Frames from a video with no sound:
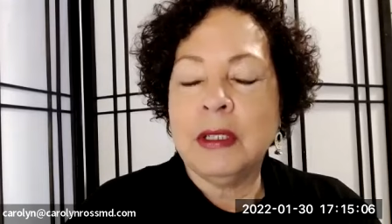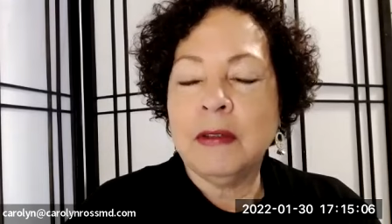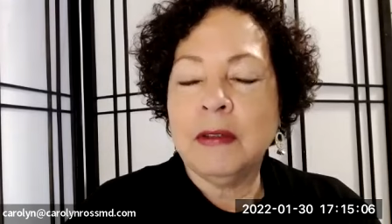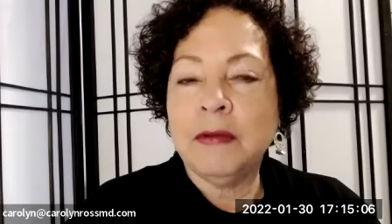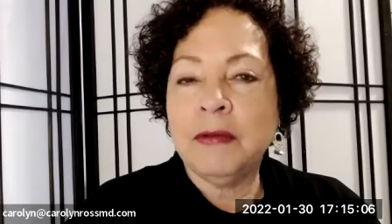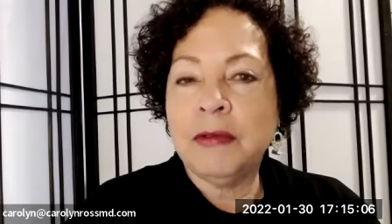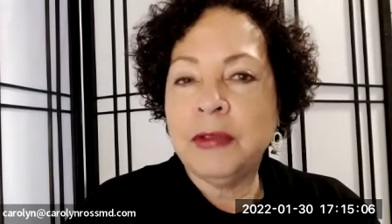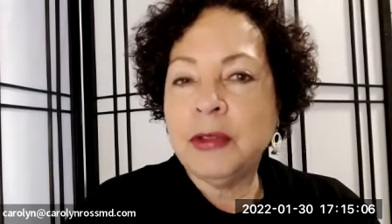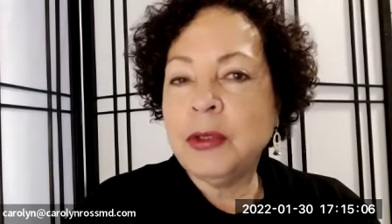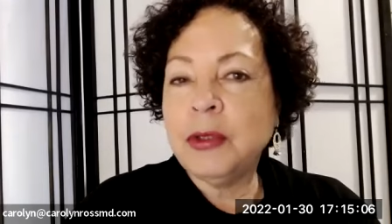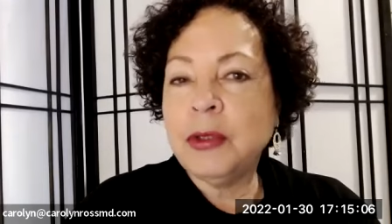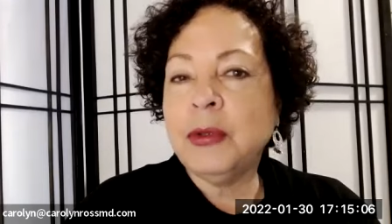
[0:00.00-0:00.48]

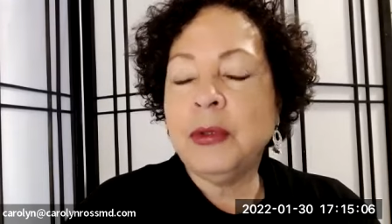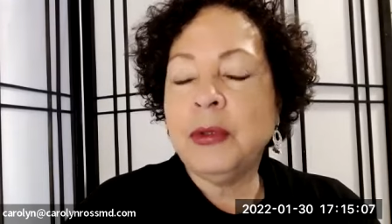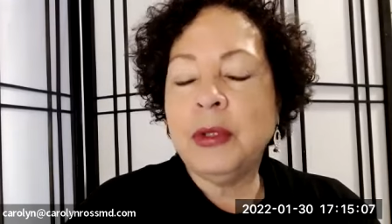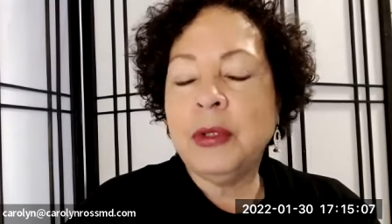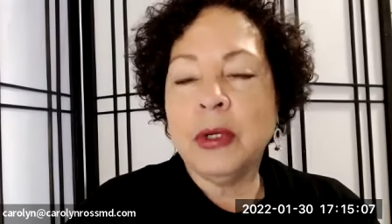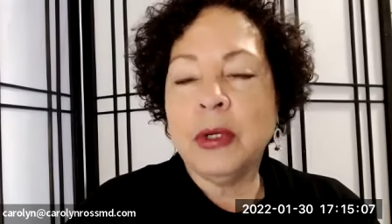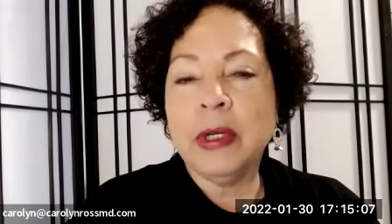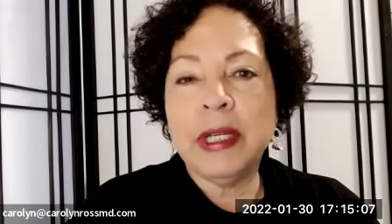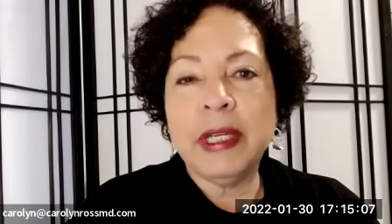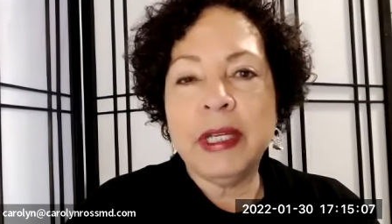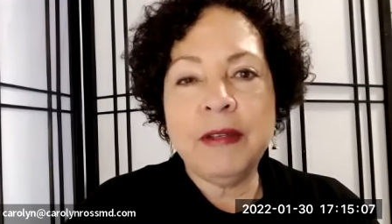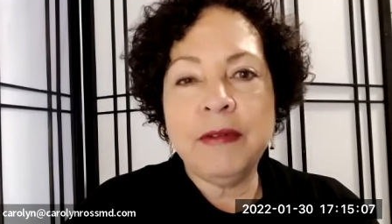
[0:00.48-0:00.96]
food
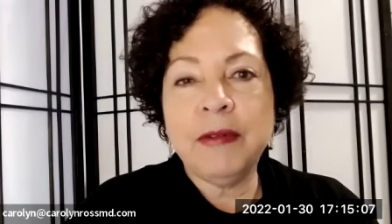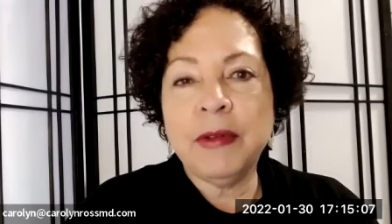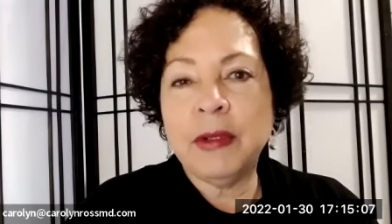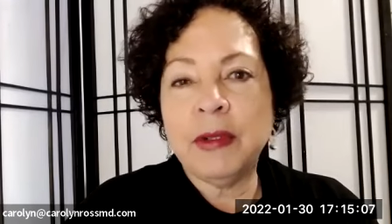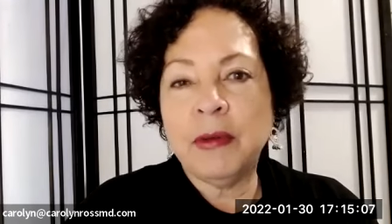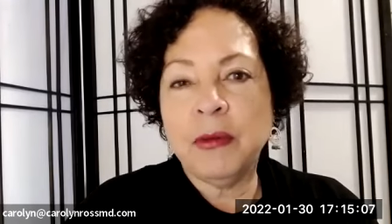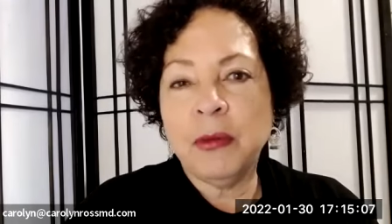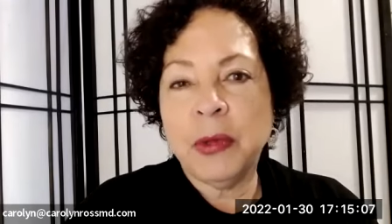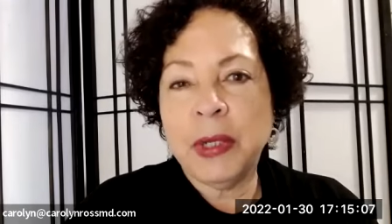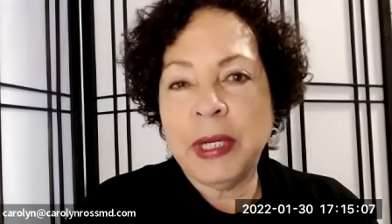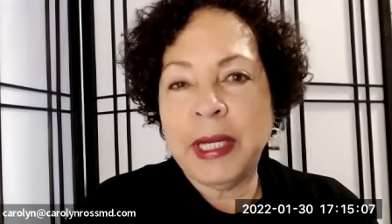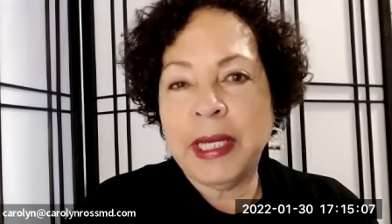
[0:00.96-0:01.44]
or
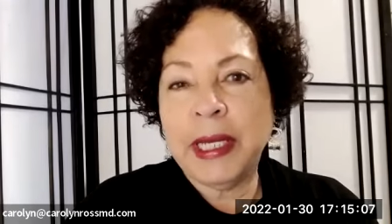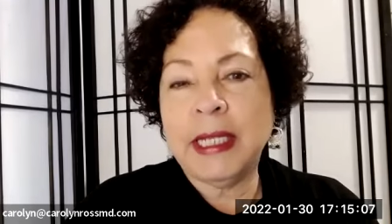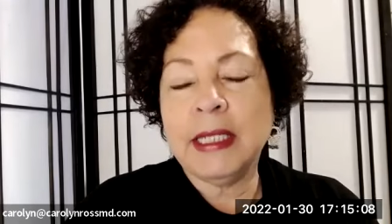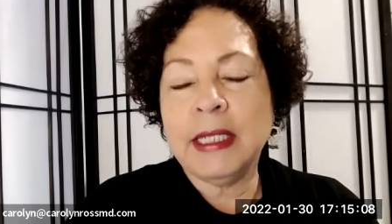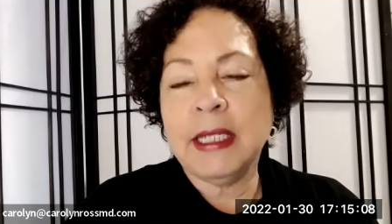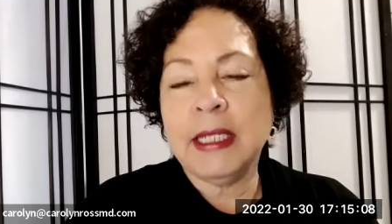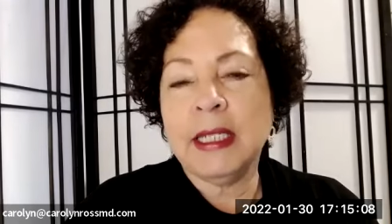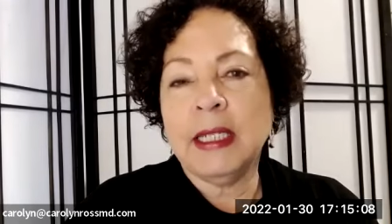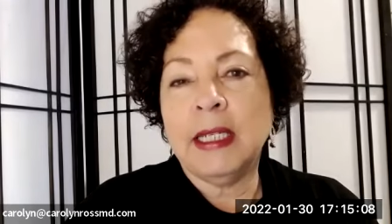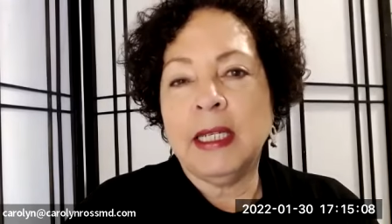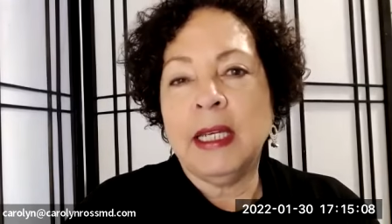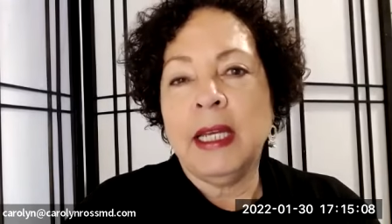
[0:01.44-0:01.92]
even
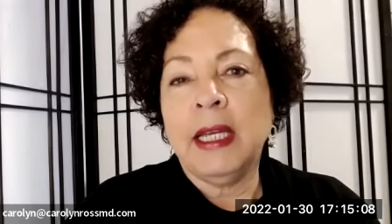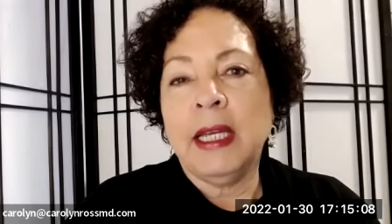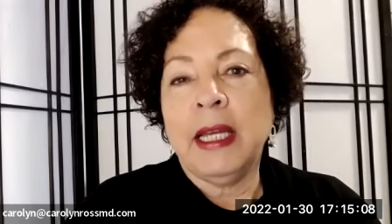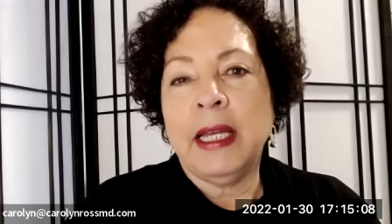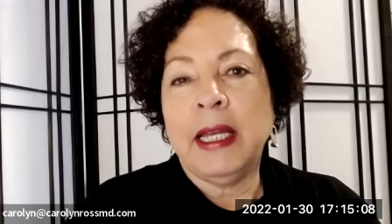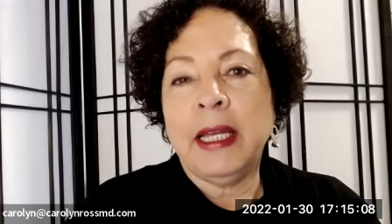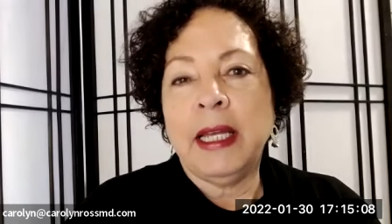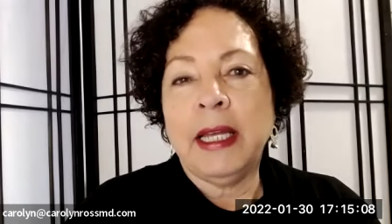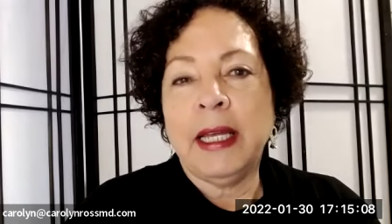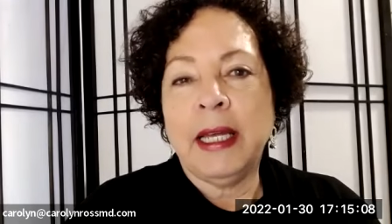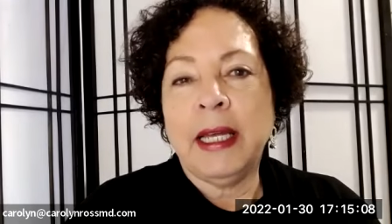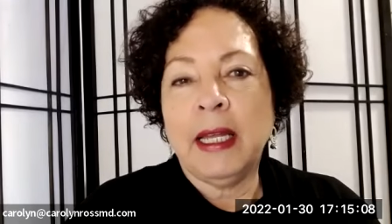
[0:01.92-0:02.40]
weight,
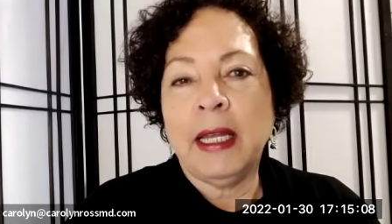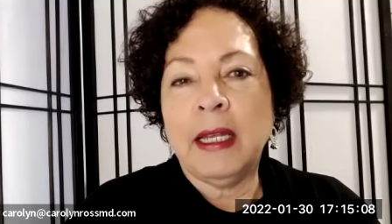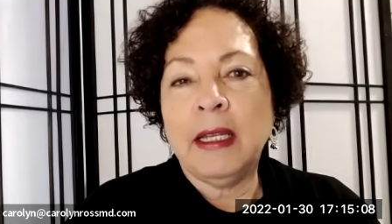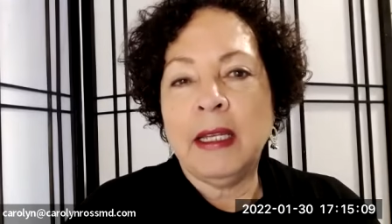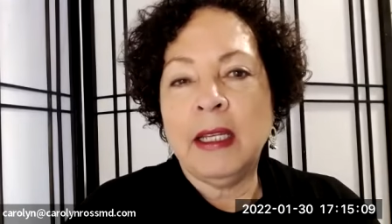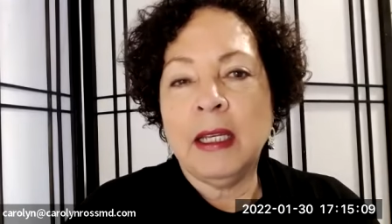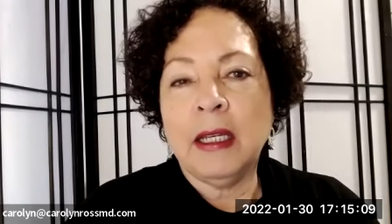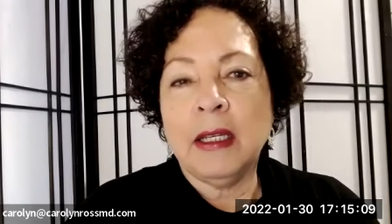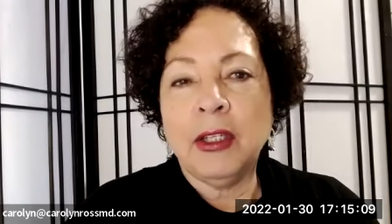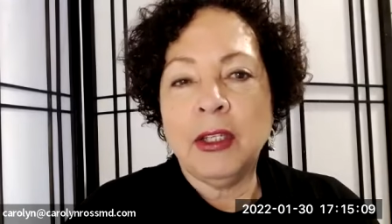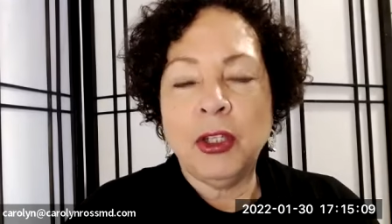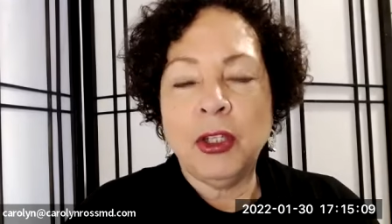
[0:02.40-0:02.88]

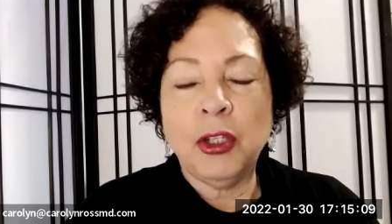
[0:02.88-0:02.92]
and